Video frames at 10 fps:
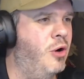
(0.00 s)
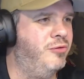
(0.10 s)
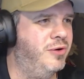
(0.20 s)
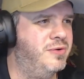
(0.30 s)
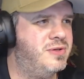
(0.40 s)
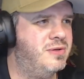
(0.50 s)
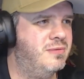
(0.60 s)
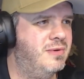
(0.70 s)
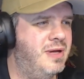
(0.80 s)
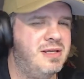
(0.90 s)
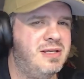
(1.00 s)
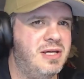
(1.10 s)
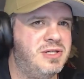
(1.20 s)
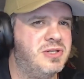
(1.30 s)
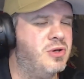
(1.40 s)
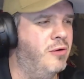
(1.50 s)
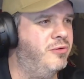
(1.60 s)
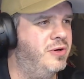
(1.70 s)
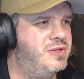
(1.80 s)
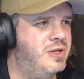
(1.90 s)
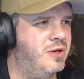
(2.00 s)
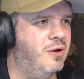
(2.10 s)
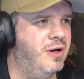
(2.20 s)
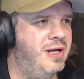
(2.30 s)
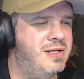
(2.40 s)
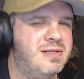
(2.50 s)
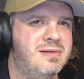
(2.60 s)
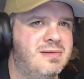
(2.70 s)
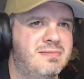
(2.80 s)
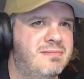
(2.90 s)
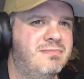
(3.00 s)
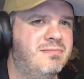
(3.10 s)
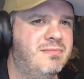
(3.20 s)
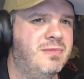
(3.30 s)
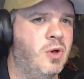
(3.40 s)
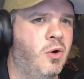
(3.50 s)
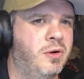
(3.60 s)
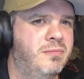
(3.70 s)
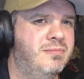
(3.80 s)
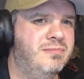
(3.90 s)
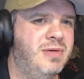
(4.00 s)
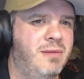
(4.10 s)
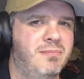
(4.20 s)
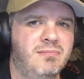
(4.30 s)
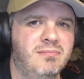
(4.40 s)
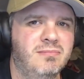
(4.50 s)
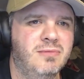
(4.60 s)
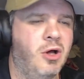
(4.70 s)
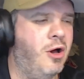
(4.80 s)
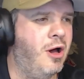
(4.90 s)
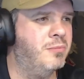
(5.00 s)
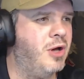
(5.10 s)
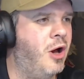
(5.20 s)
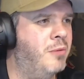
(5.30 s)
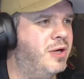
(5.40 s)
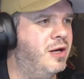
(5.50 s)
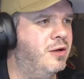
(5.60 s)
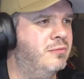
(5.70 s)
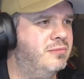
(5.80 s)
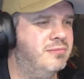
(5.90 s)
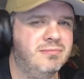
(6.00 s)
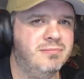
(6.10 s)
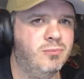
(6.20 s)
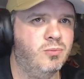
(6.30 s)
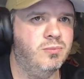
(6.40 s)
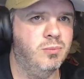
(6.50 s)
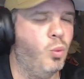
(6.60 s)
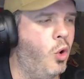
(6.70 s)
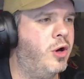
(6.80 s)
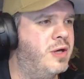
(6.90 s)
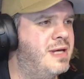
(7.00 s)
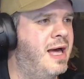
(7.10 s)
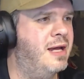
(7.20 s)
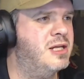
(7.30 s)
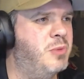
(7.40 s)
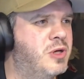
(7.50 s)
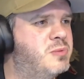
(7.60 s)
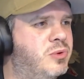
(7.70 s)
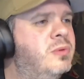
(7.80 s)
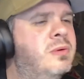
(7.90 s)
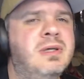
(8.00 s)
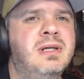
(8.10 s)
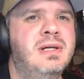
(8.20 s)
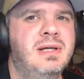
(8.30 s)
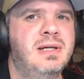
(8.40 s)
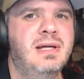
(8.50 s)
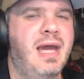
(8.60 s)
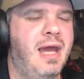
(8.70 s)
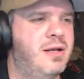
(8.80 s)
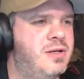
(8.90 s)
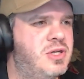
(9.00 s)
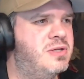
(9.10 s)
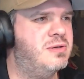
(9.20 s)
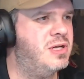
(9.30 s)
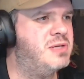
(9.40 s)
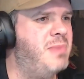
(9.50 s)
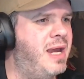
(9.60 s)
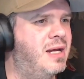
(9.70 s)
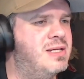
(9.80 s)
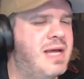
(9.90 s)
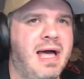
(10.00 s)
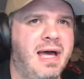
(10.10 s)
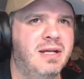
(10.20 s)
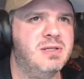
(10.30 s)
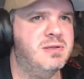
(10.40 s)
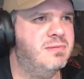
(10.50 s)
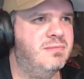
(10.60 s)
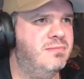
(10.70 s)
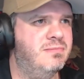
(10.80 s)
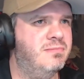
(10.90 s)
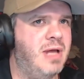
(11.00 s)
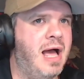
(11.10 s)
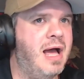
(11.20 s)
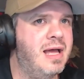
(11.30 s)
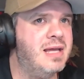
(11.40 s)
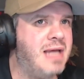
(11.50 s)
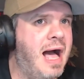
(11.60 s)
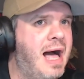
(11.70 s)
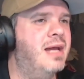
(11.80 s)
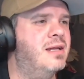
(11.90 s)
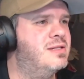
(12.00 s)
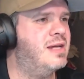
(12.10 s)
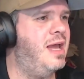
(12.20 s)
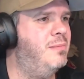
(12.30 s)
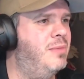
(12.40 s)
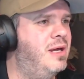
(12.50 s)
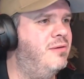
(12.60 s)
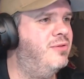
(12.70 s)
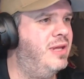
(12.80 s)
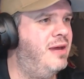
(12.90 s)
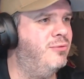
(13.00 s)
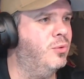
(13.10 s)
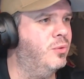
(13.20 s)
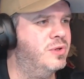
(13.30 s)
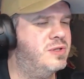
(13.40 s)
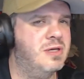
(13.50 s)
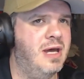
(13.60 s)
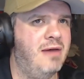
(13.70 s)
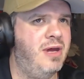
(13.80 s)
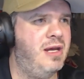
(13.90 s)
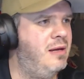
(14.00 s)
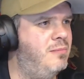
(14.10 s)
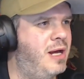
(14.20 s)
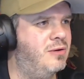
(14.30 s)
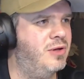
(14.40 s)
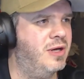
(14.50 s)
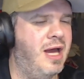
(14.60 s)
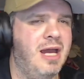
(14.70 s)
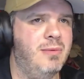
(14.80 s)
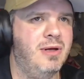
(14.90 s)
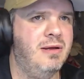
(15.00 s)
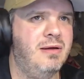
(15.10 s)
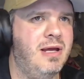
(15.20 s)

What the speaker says: confidence. It's just confidence in the guy. He's gone, yep, I'm gonna work as hard as possible and just make it as hard as it can be for their forwards to have any impact on the game. And